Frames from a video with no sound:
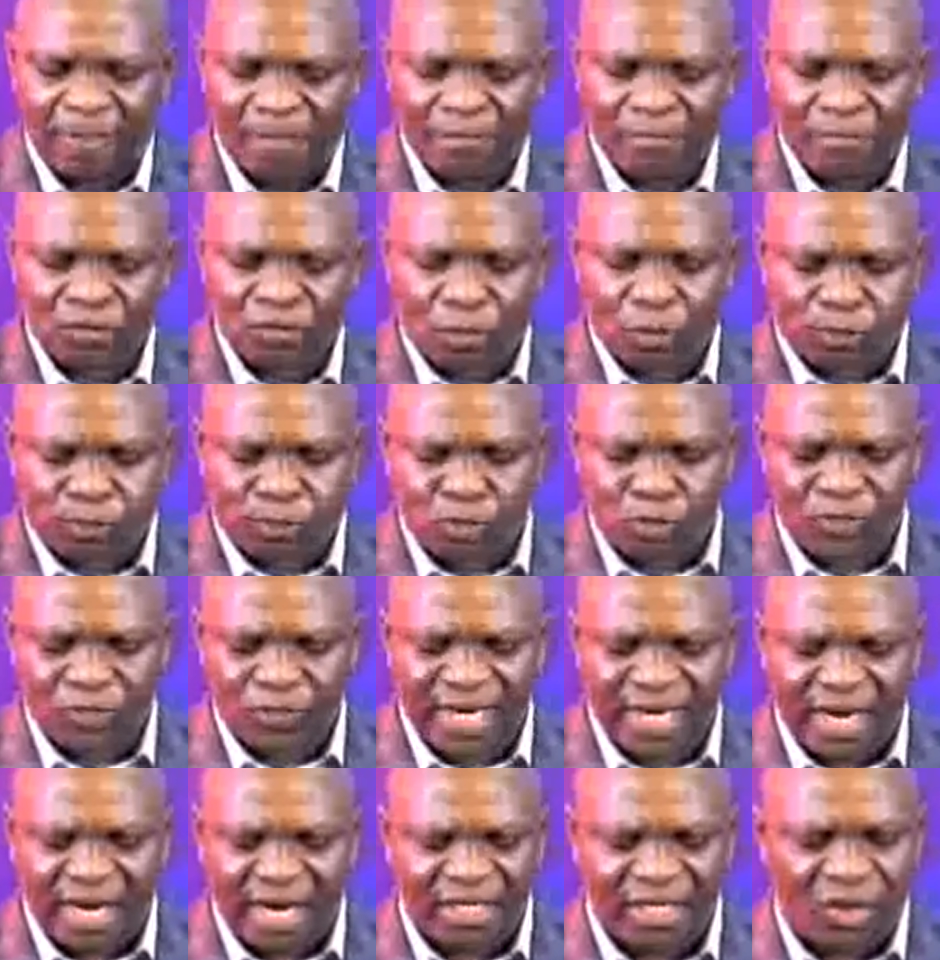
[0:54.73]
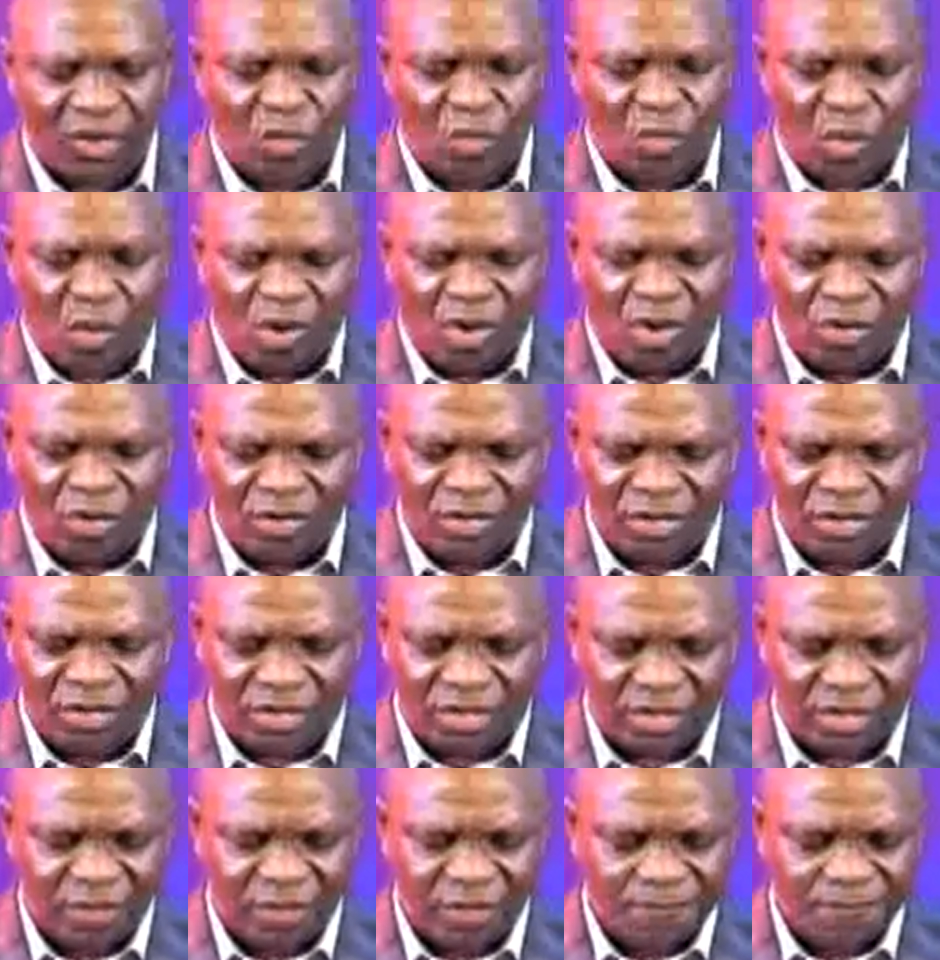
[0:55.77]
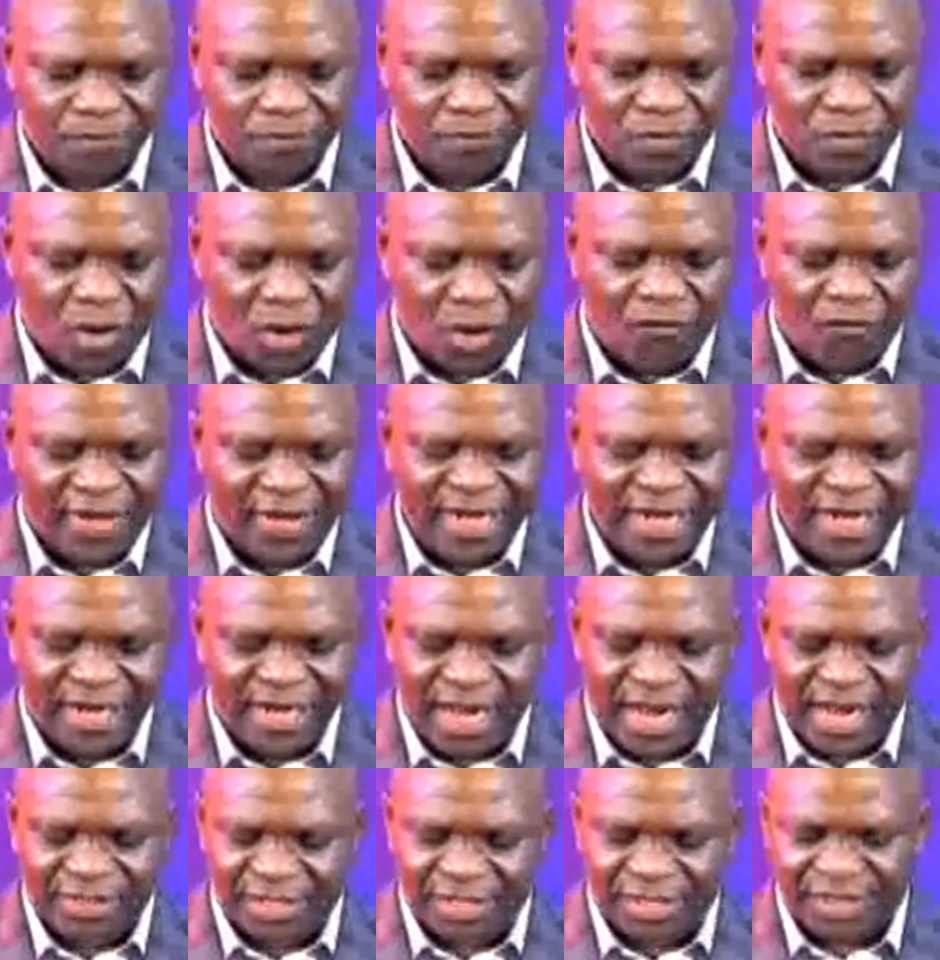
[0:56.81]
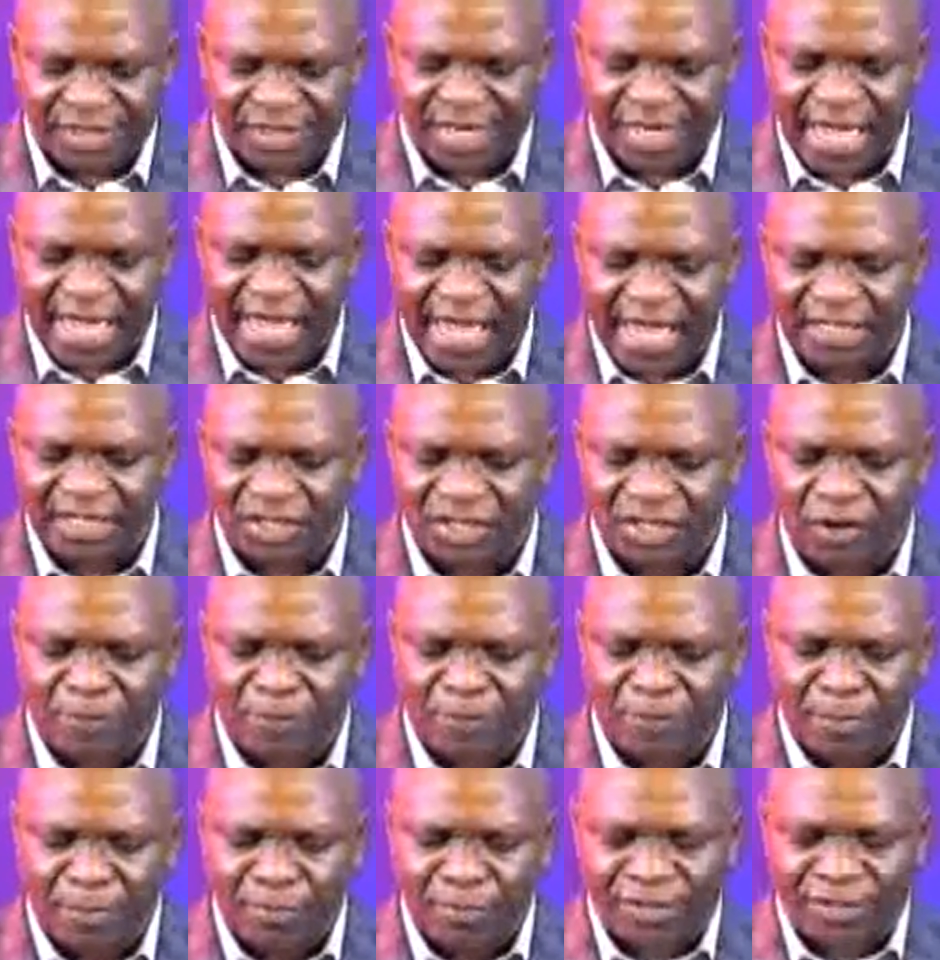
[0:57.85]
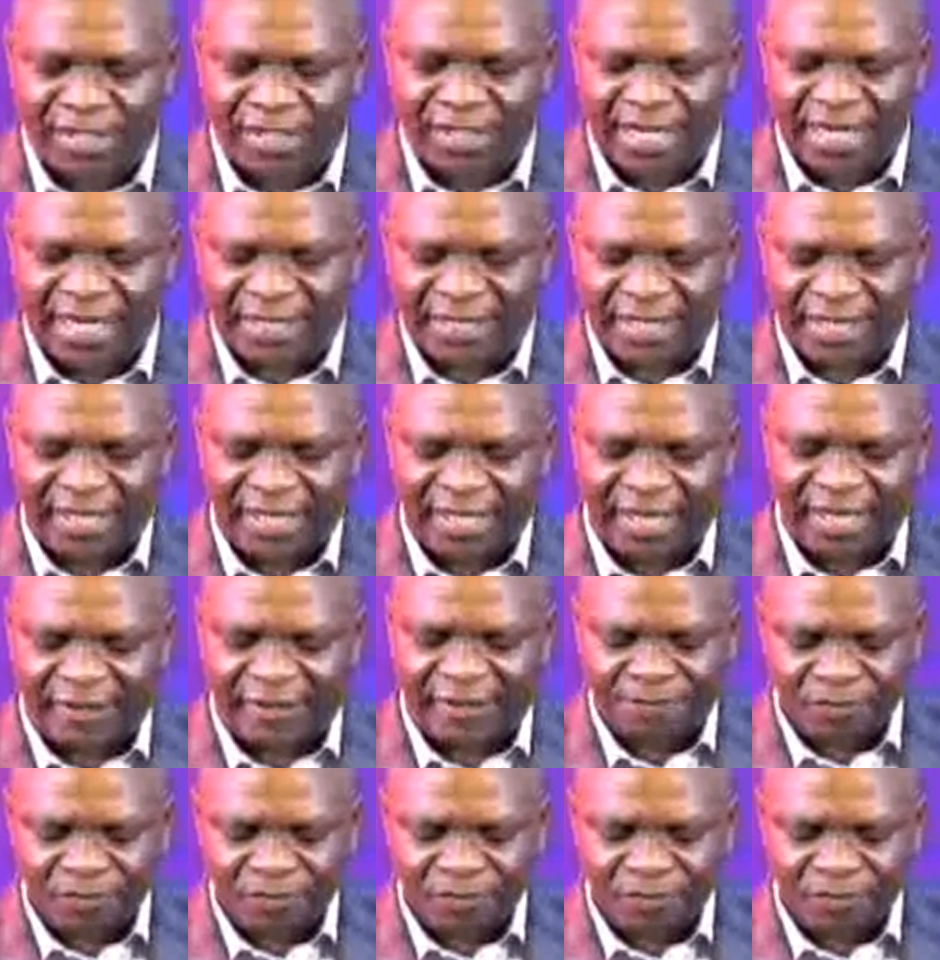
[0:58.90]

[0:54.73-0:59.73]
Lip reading: to pull down the walls of hindrances against your people's destiny,